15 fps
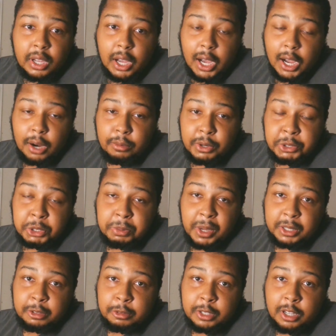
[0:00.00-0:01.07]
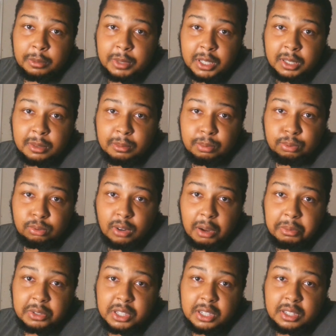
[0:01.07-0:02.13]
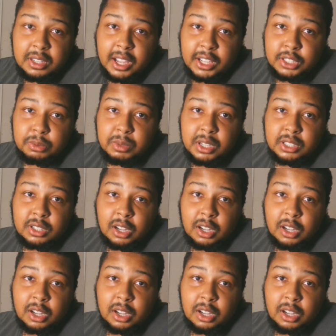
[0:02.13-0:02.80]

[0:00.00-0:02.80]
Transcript: Retrospective coming probably next week,